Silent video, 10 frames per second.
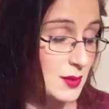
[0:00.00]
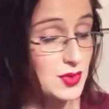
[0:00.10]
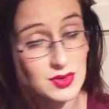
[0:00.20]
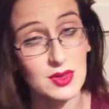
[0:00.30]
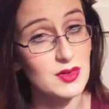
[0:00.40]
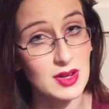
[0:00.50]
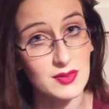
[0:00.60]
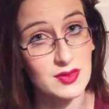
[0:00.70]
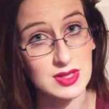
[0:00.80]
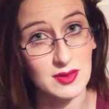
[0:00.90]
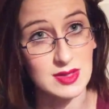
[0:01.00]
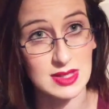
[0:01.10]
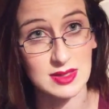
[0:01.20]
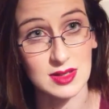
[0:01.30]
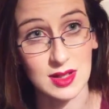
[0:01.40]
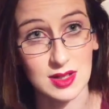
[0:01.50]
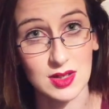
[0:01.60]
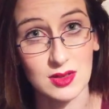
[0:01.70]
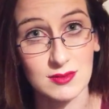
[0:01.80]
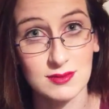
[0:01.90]
I'm just so grateful to have a sister
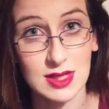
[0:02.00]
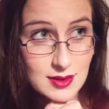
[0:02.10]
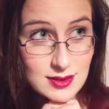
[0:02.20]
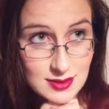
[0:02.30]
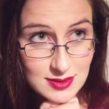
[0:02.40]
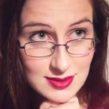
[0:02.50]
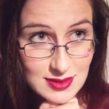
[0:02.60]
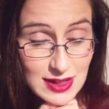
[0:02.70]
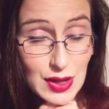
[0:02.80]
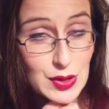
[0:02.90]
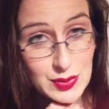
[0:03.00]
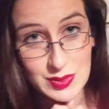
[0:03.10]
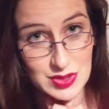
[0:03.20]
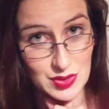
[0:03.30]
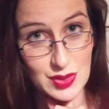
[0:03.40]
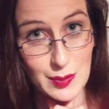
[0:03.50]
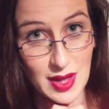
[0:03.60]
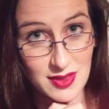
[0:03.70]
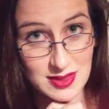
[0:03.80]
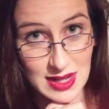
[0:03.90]
like you. I hope you enjoy your
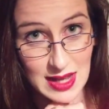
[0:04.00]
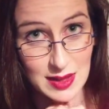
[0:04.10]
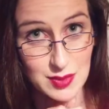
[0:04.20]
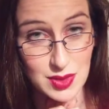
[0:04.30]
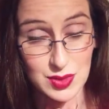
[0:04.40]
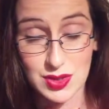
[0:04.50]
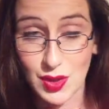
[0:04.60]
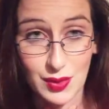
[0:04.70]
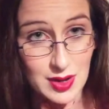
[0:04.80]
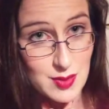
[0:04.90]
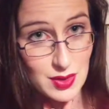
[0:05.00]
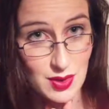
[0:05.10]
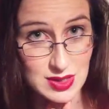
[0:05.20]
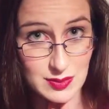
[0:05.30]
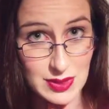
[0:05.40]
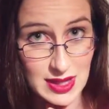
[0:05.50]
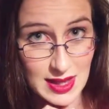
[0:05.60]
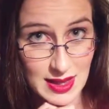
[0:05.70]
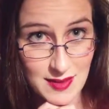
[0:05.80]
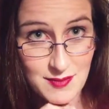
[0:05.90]
birthday. I'm so sorry I'm not going to be
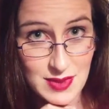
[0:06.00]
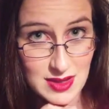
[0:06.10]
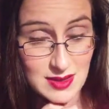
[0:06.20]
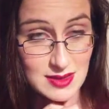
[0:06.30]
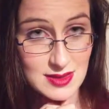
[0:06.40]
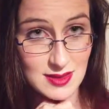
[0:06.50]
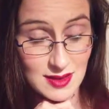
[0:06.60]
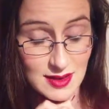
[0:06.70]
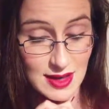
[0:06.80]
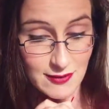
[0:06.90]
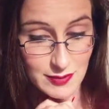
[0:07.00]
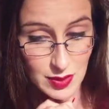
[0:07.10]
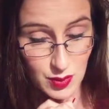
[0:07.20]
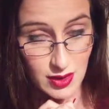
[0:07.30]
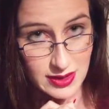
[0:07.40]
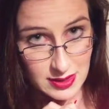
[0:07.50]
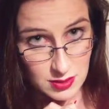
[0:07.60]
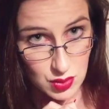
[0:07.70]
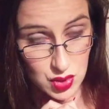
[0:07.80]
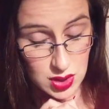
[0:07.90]
here because I have my work
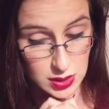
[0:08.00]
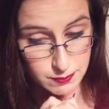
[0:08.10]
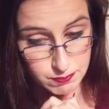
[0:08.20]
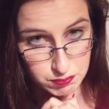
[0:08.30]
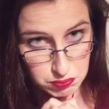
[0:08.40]
induction.